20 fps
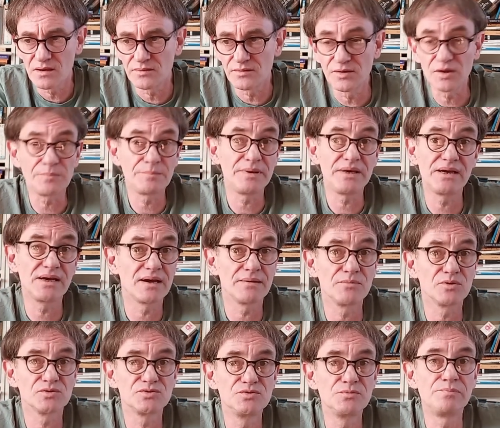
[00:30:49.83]
not being
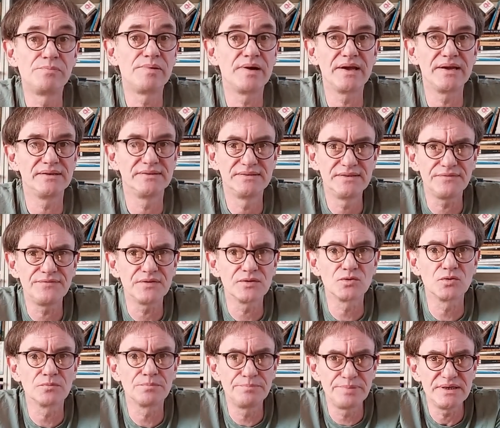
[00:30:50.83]
able to play
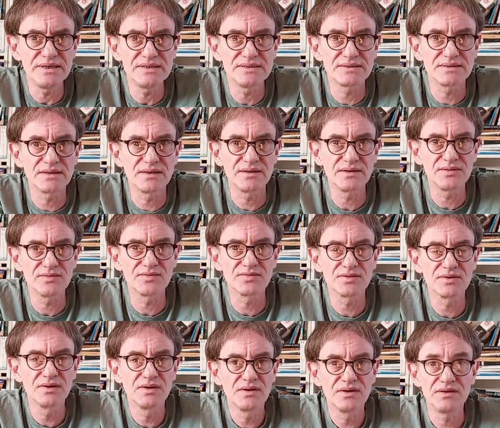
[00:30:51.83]
difficult
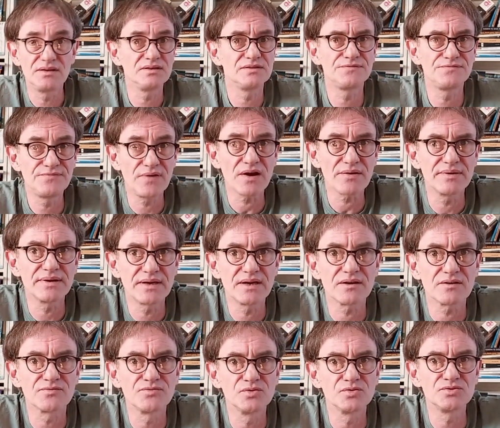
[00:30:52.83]
pieces, he's very
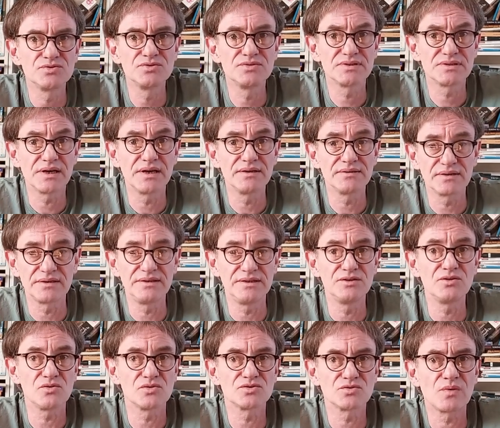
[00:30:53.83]
careful to say that he
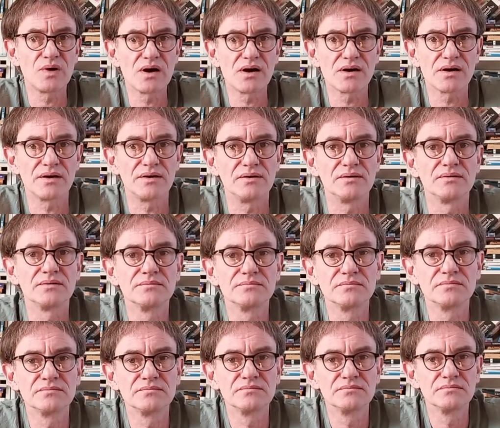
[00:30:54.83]
knows why.
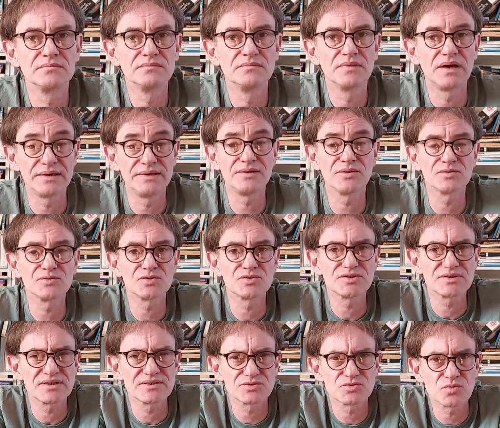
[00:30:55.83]
And he
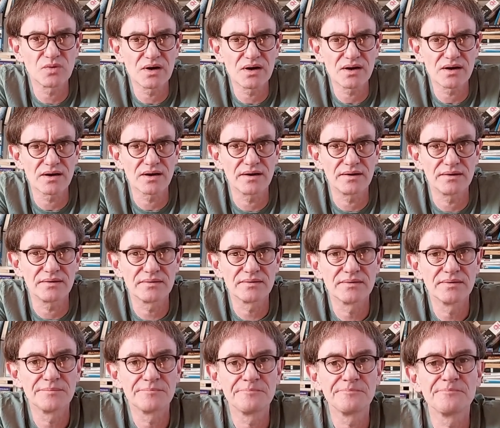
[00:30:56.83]
understands why.
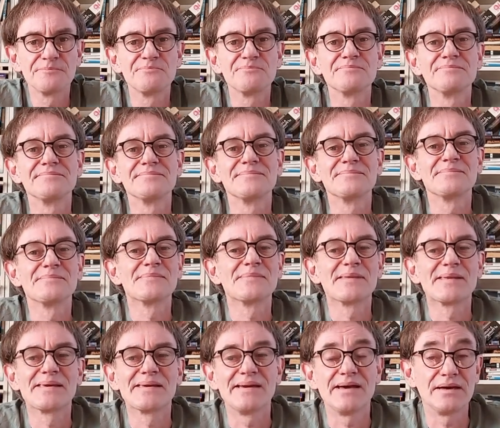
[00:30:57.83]

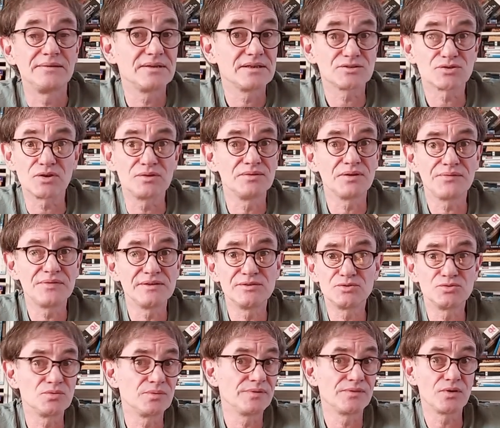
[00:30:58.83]
And that's got nothing
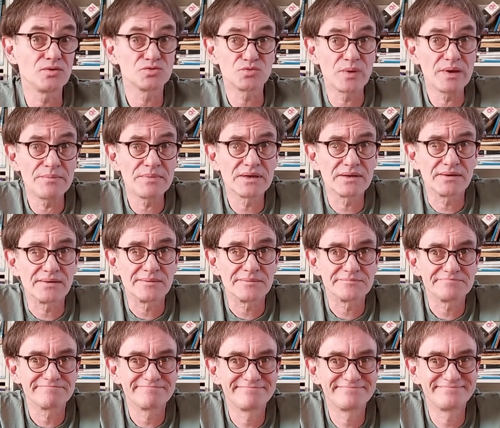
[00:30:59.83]
to do with those women.
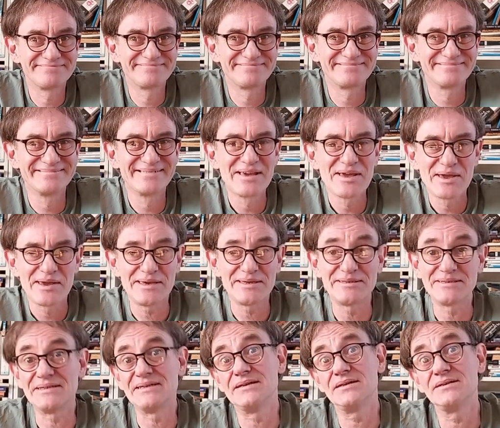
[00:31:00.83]

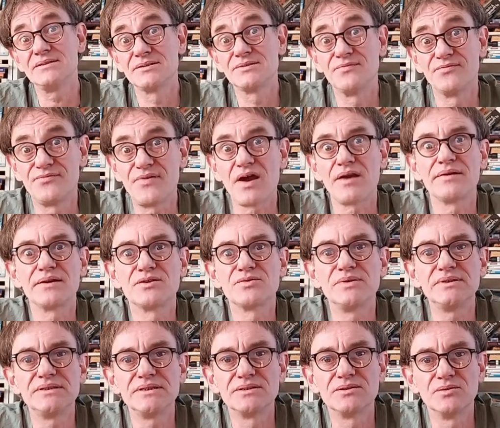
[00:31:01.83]
It is very
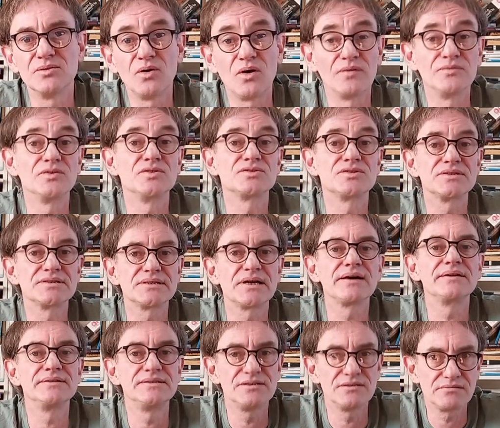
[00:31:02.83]
critical of the
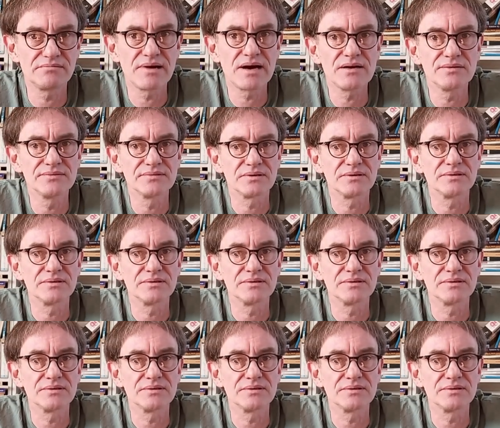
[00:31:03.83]
society around